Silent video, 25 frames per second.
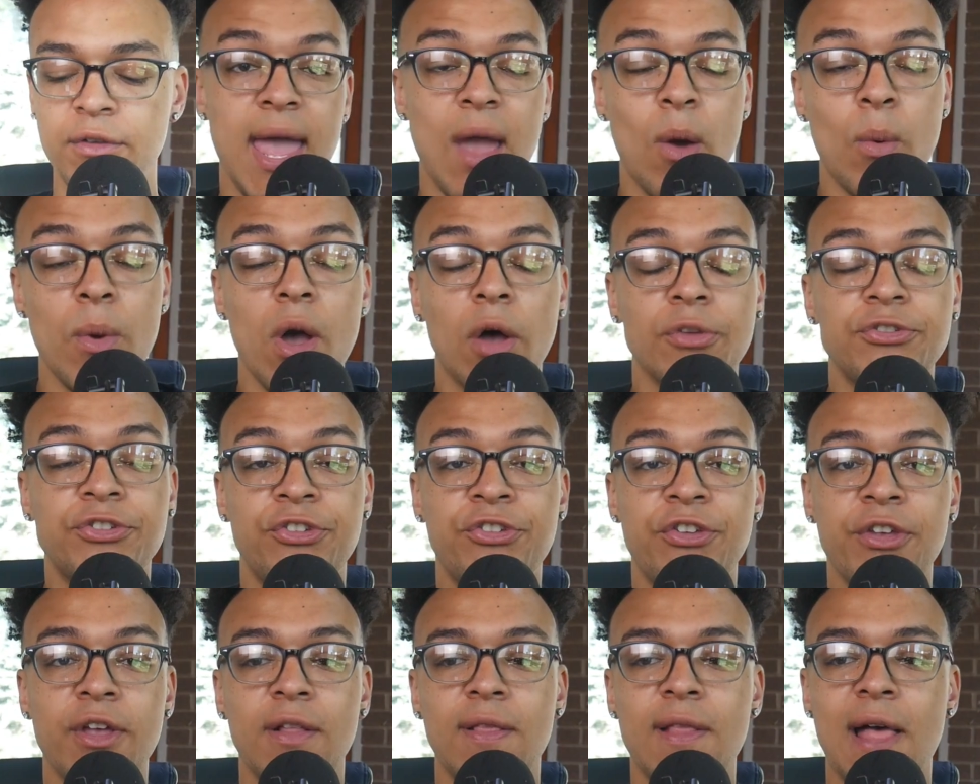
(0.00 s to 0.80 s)
And we also
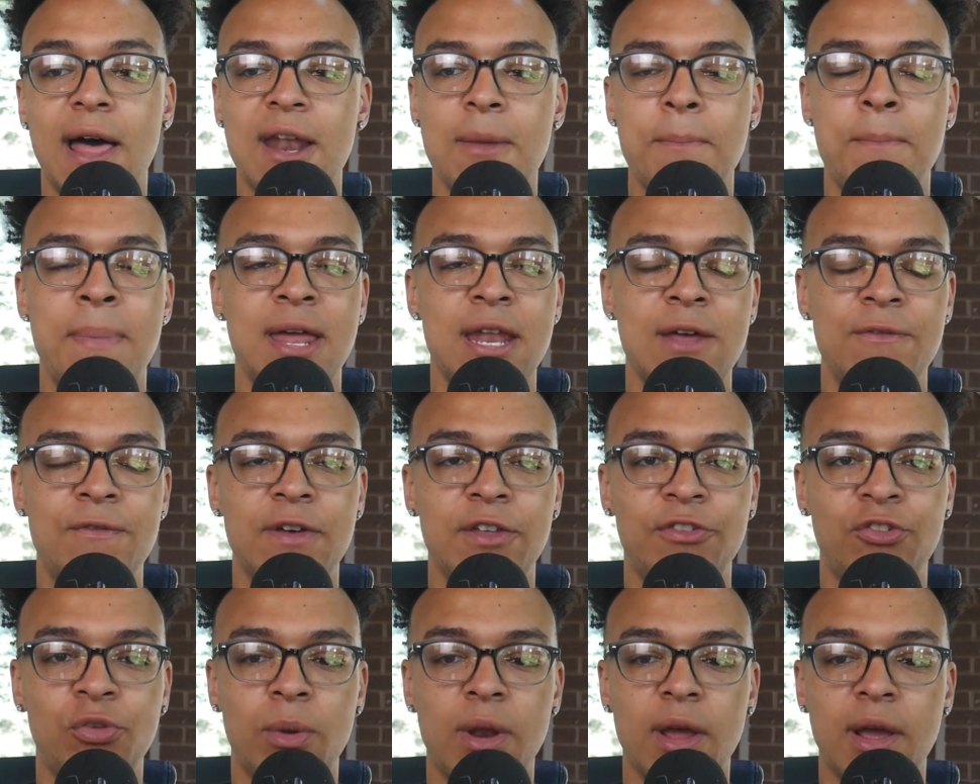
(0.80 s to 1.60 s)
see a lot of
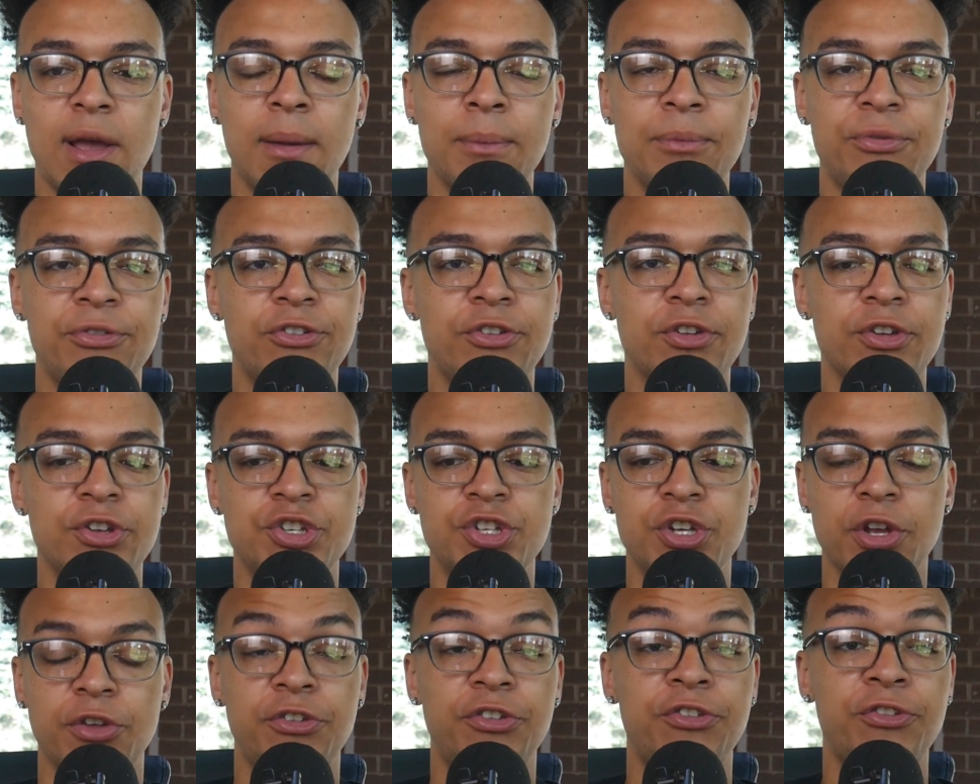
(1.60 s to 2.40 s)
benefits when it comes to
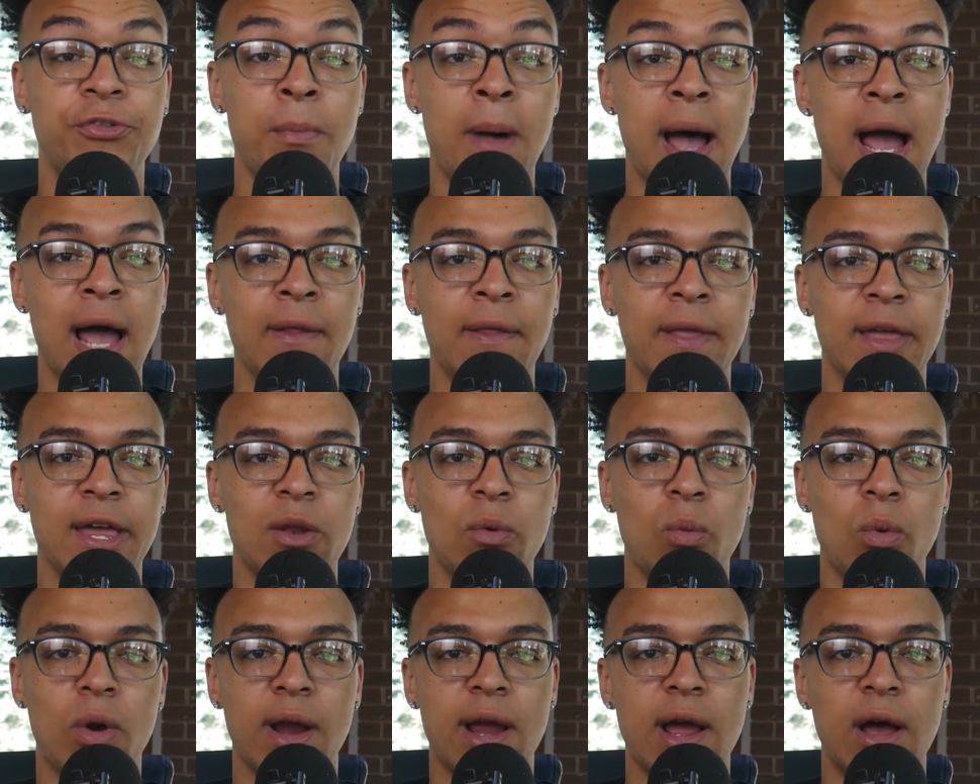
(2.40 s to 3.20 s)
just smiling
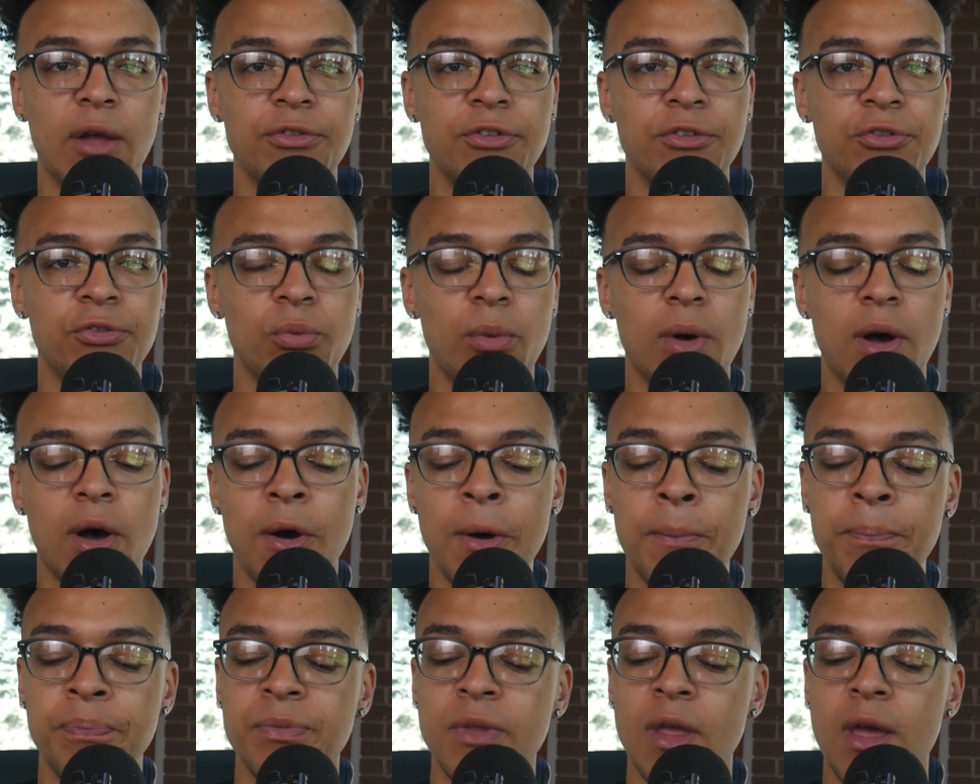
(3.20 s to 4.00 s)
in workouts as
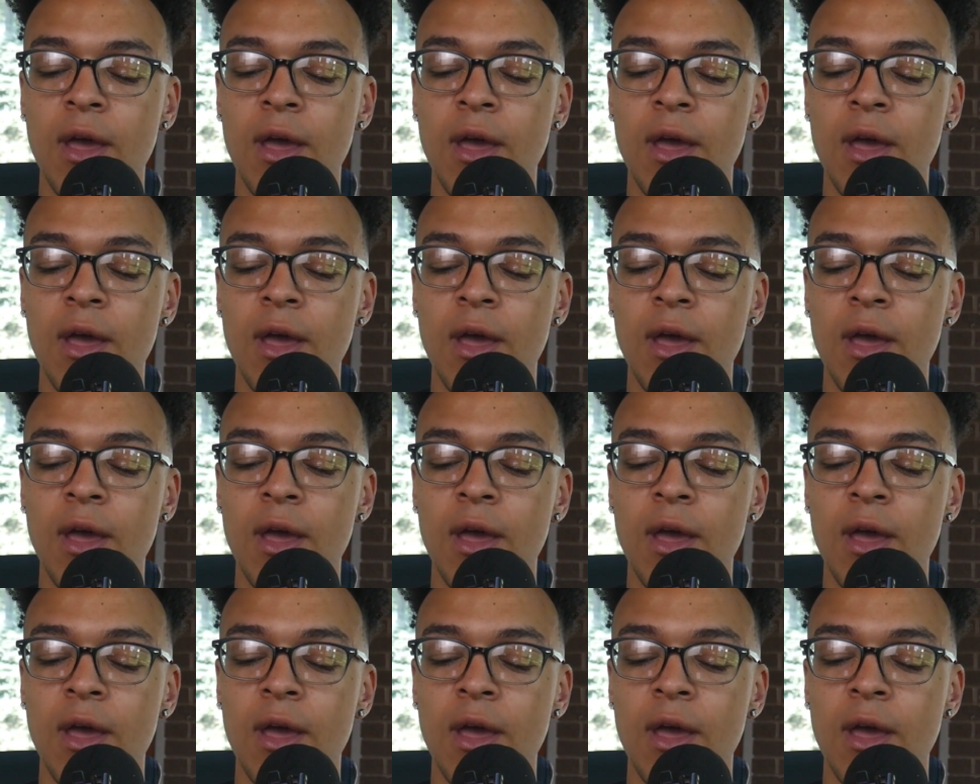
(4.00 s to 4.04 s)
well.